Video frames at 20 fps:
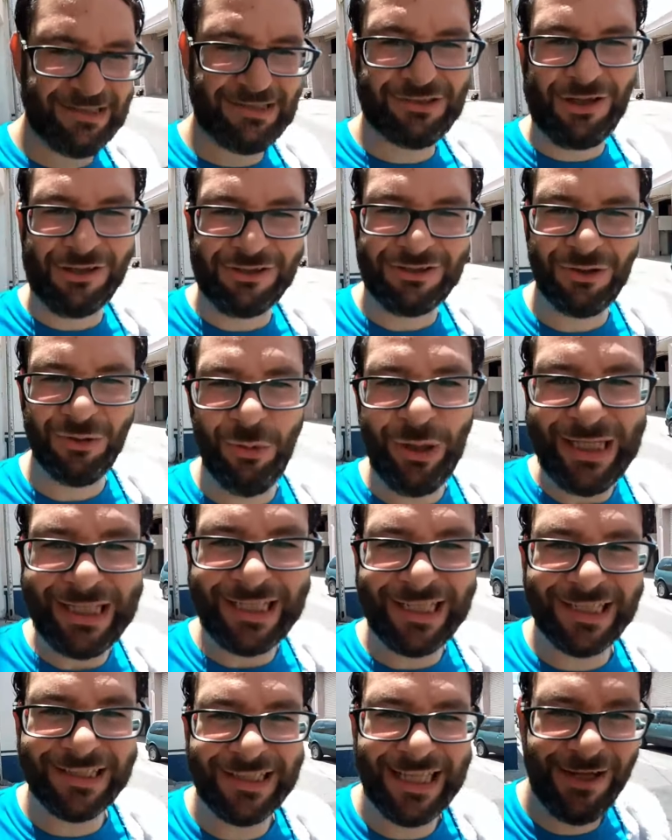start the
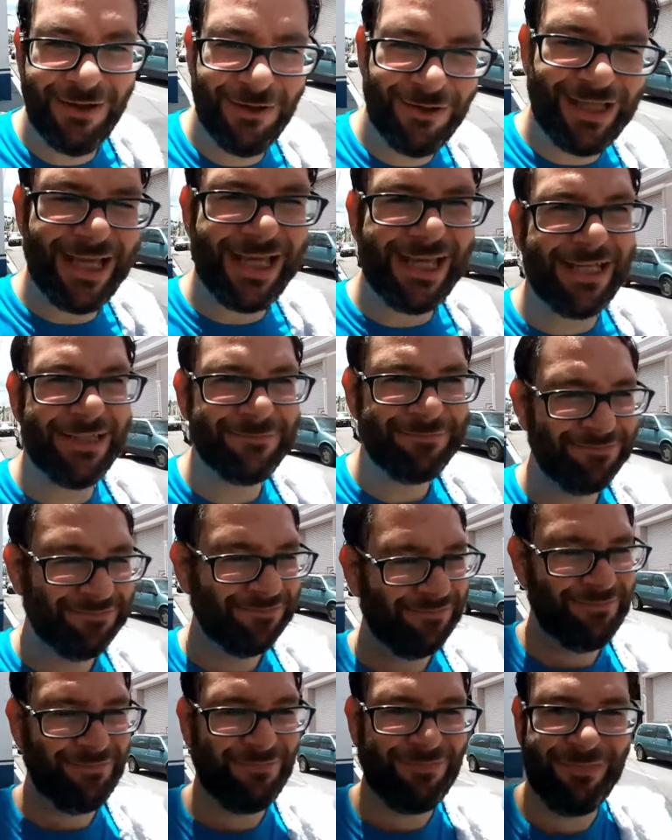weekend. Hell yeah.
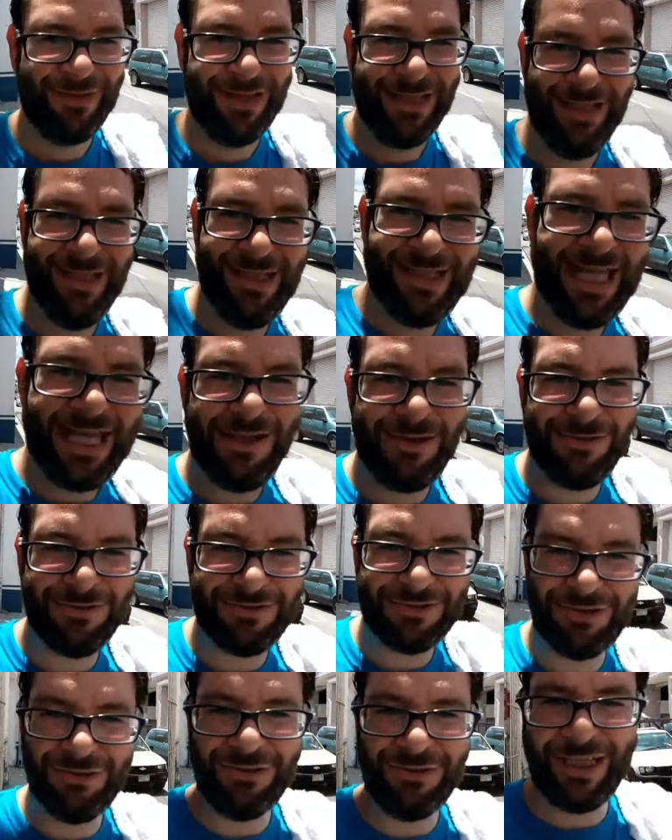Hells
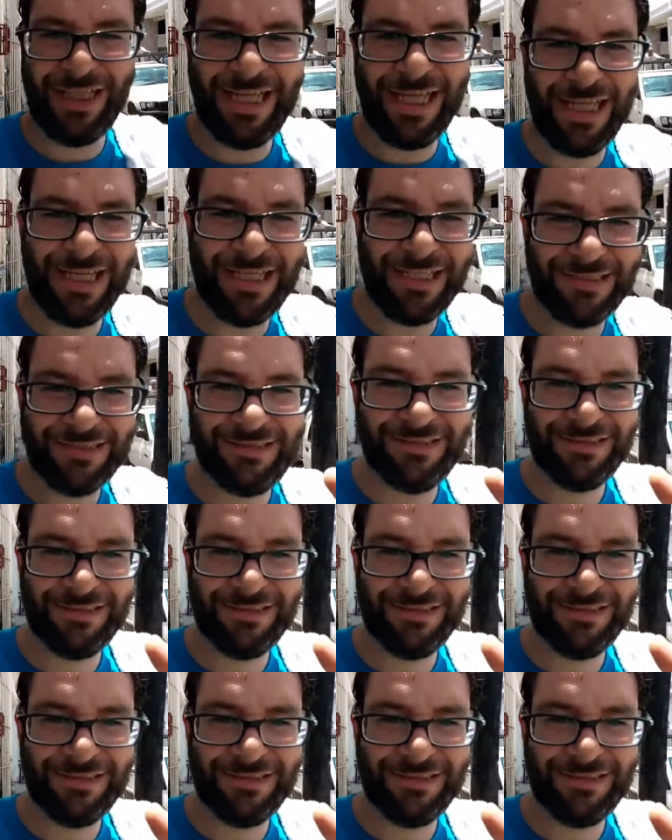to the yeah.